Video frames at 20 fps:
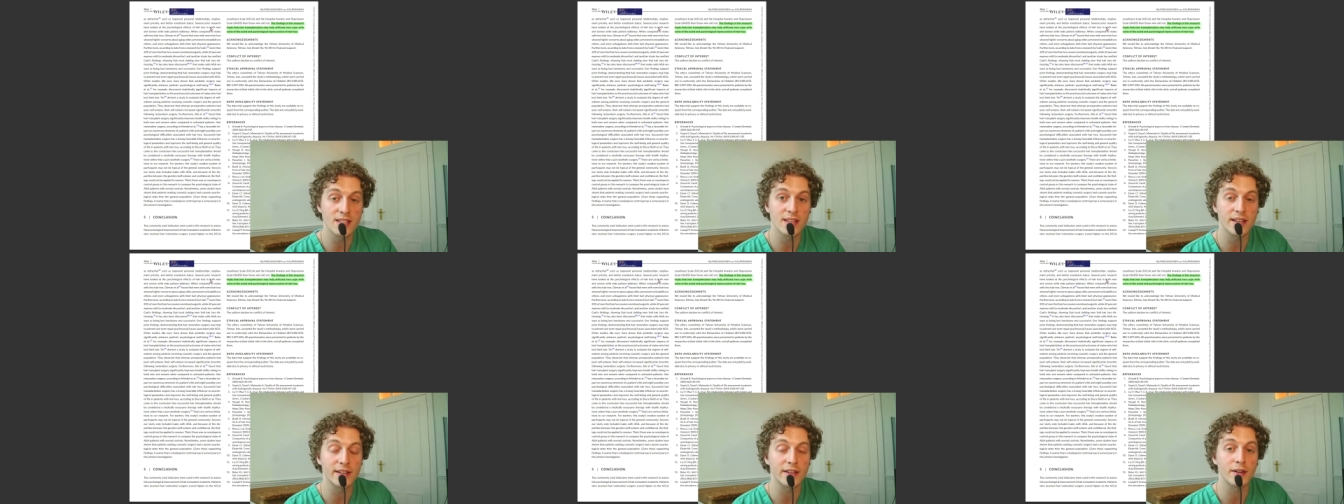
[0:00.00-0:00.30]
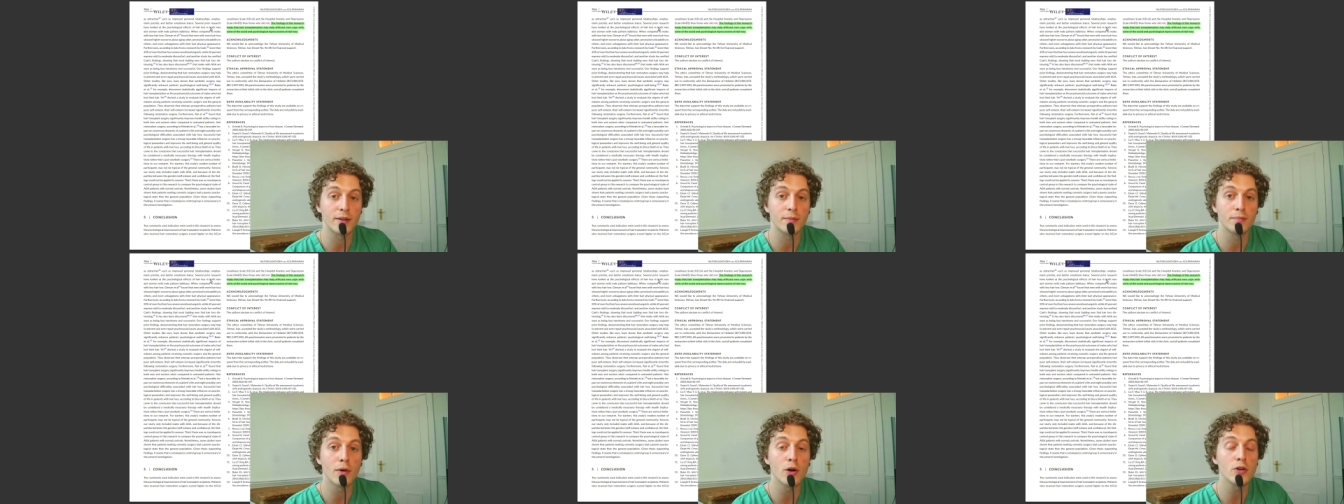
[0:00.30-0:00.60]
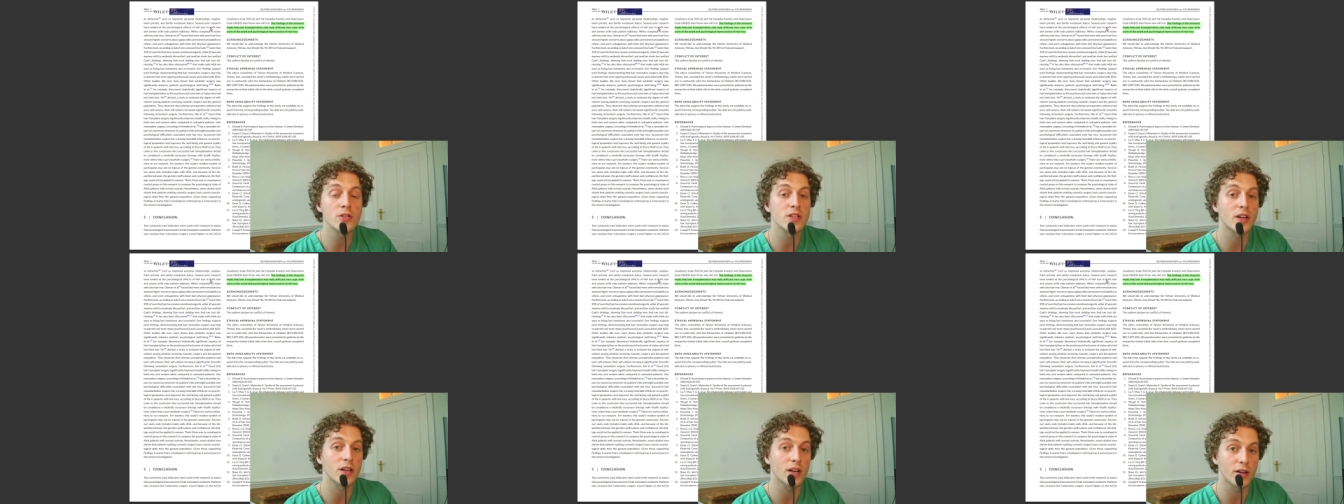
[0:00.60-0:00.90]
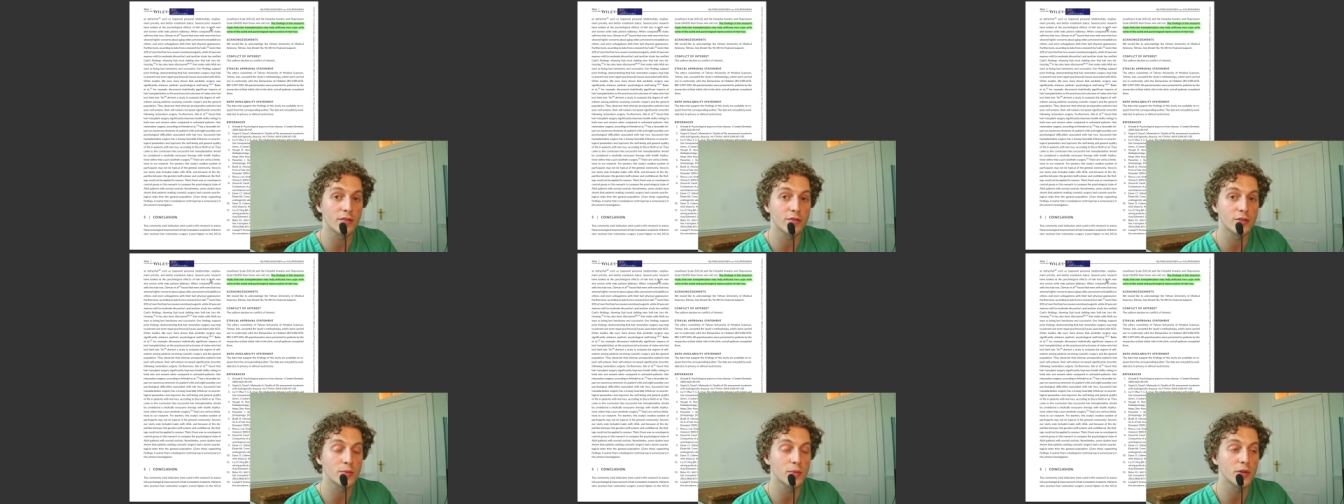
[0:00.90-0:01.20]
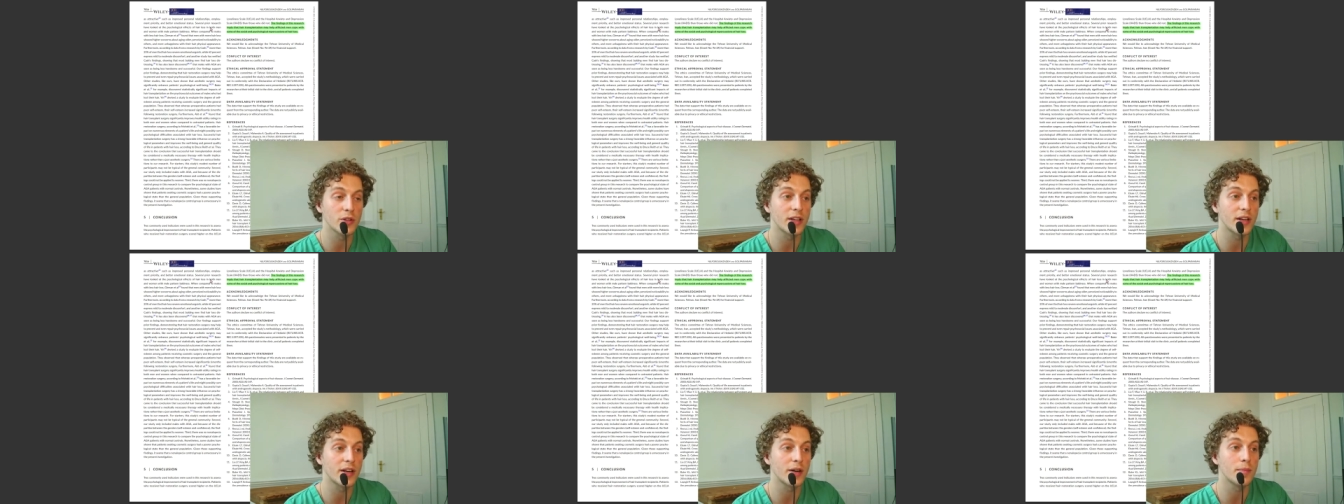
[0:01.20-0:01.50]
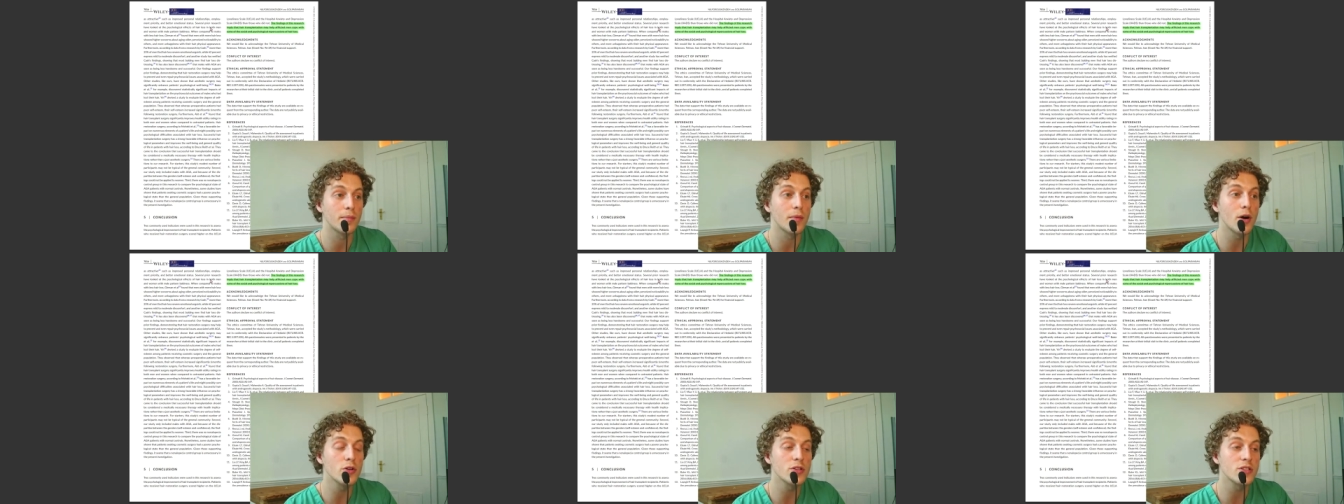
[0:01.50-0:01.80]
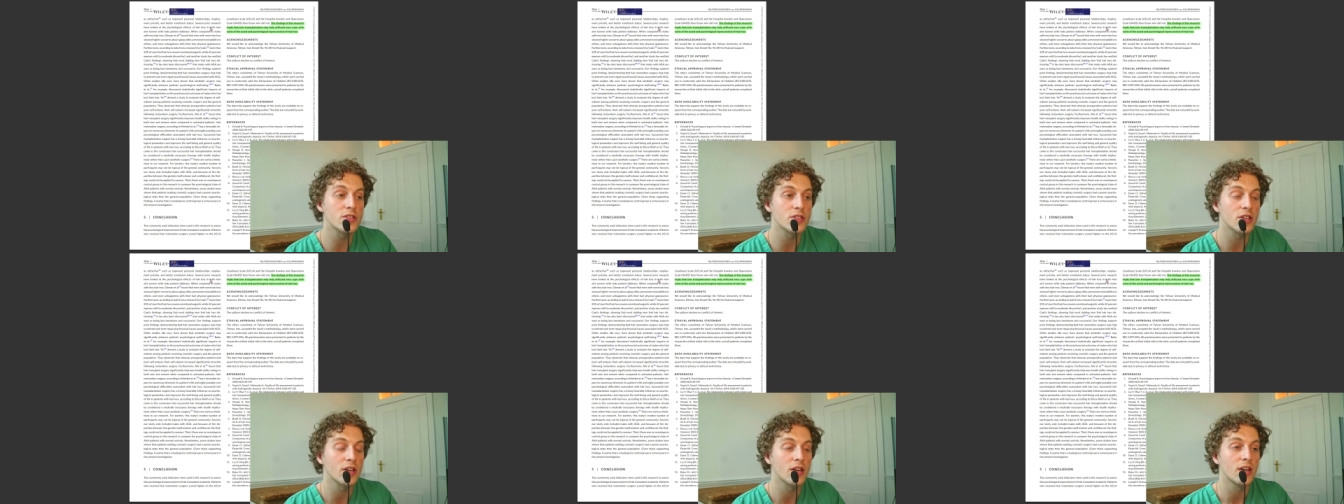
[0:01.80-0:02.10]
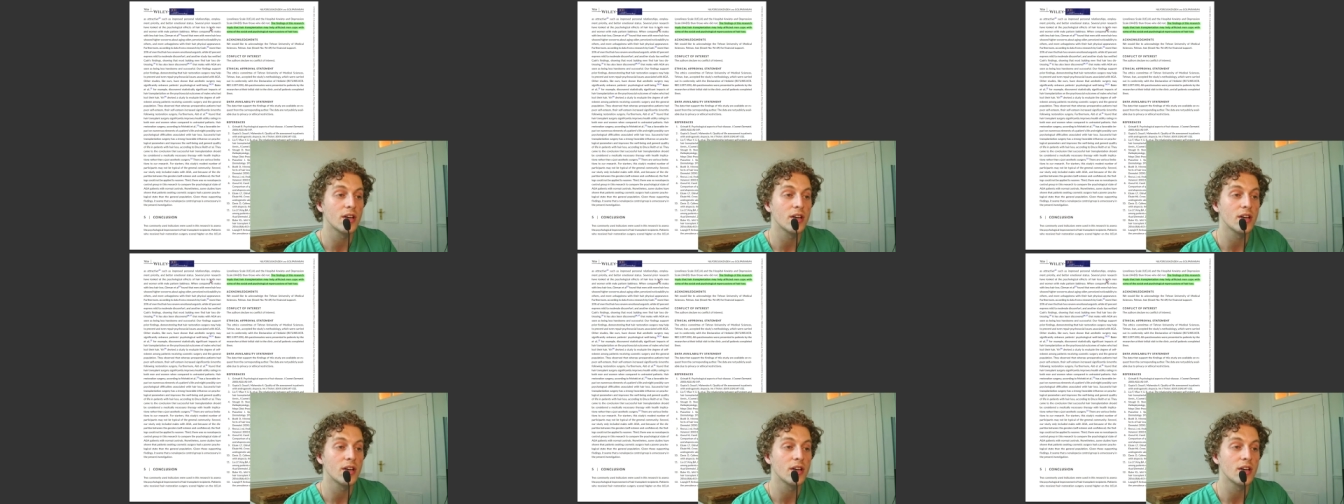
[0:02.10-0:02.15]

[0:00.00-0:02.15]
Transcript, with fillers: that are most uncomfortable, that are most